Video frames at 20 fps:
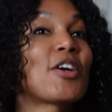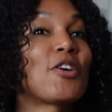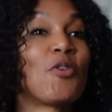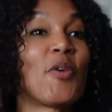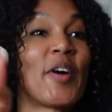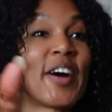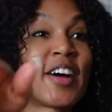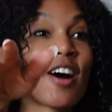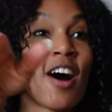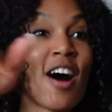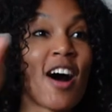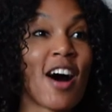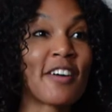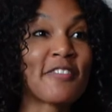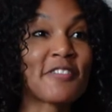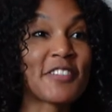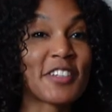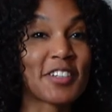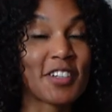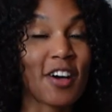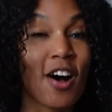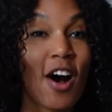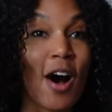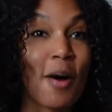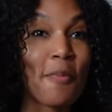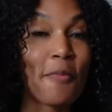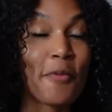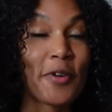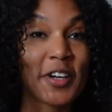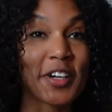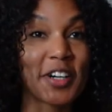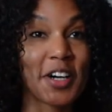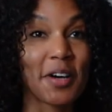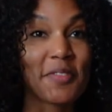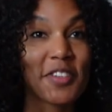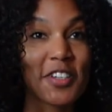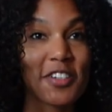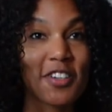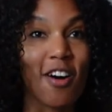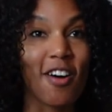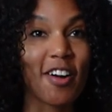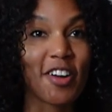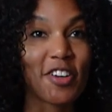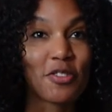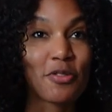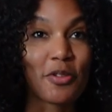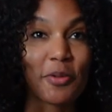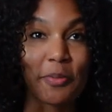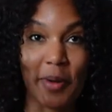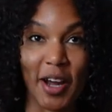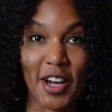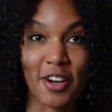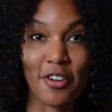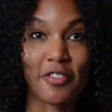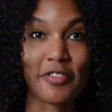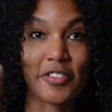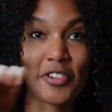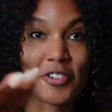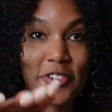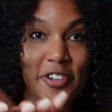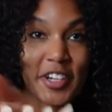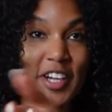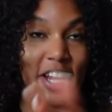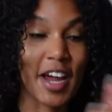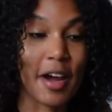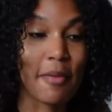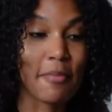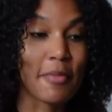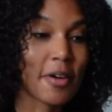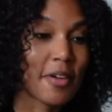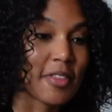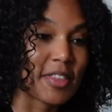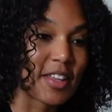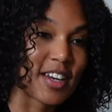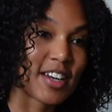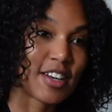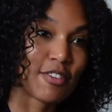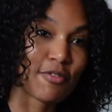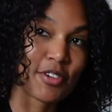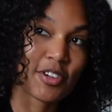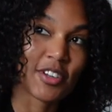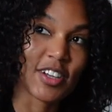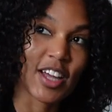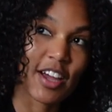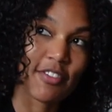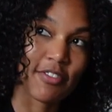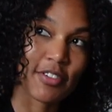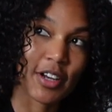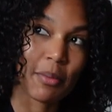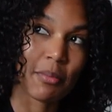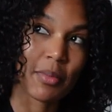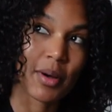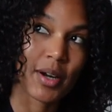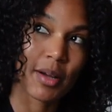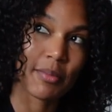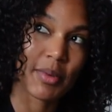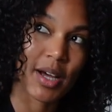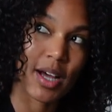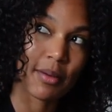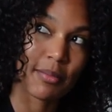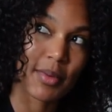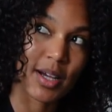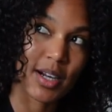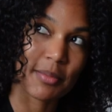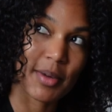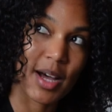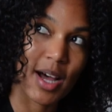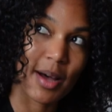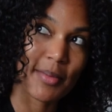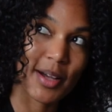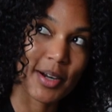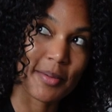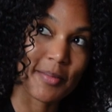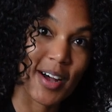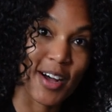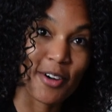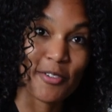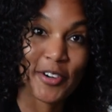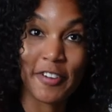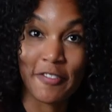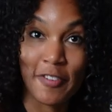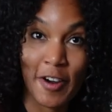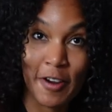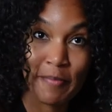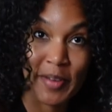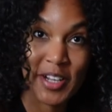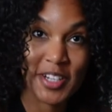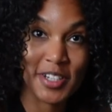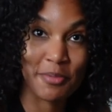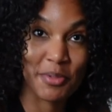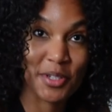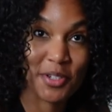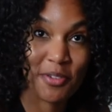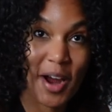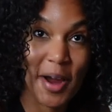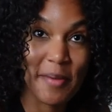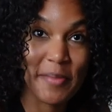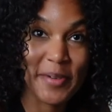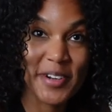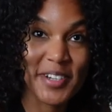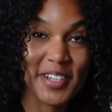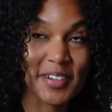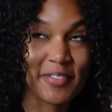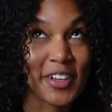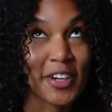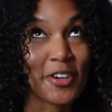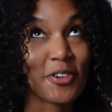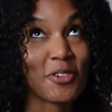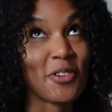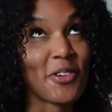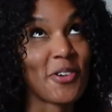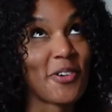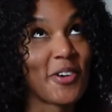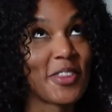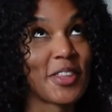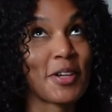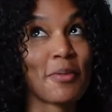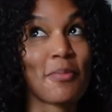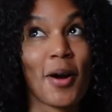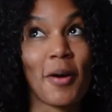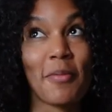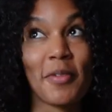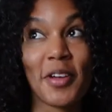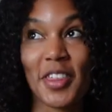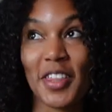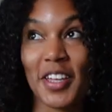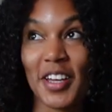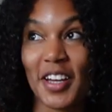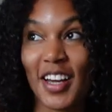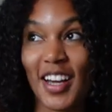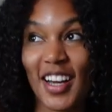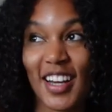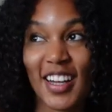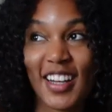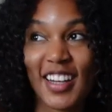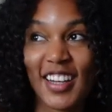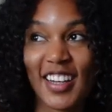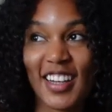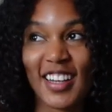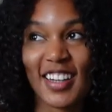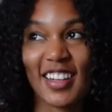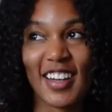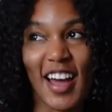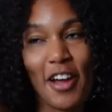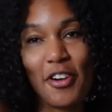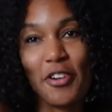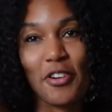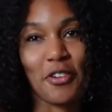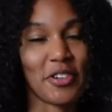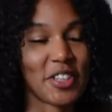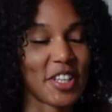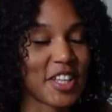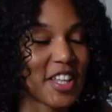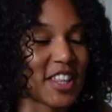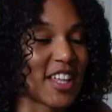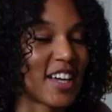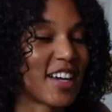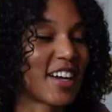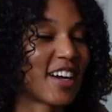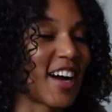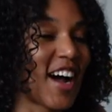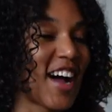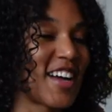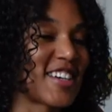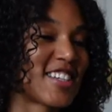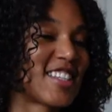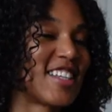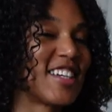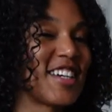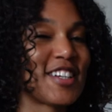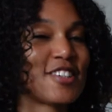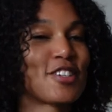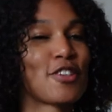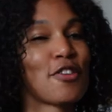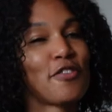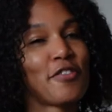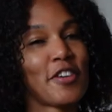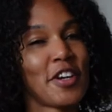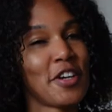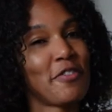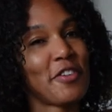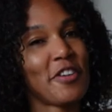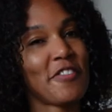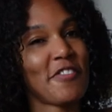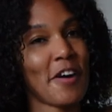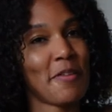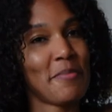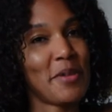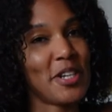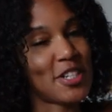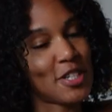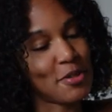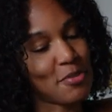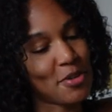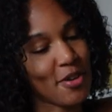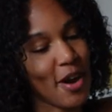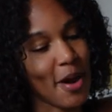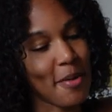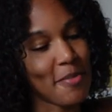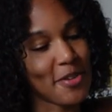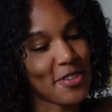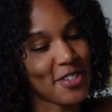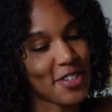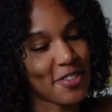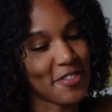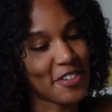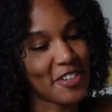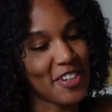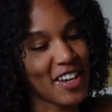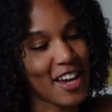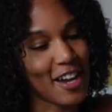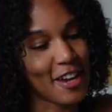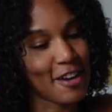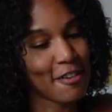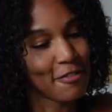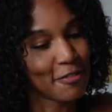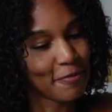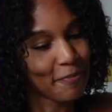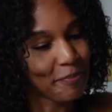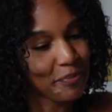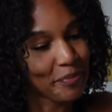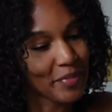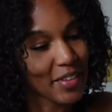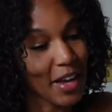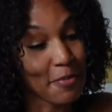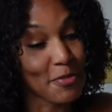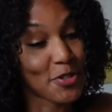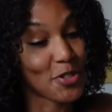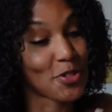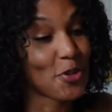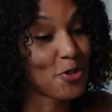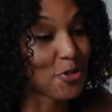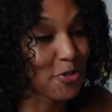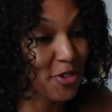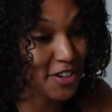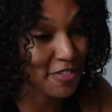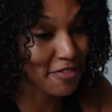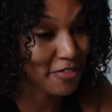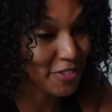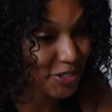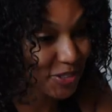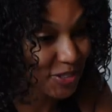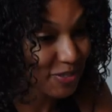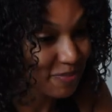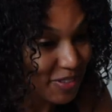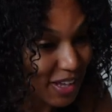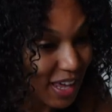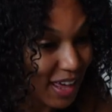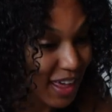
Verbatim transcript: going off the top when it comes to talking to a microphone or a camera, and then in real life, we're like, ba-da-ba, ba-da-ba, ba-da-ba. Whenever I met subscribers, I'm like, oh Lord, they probably think, I don't know what they think. I just think it's so funny whenever I meet subscribers in real life. I'm so grateful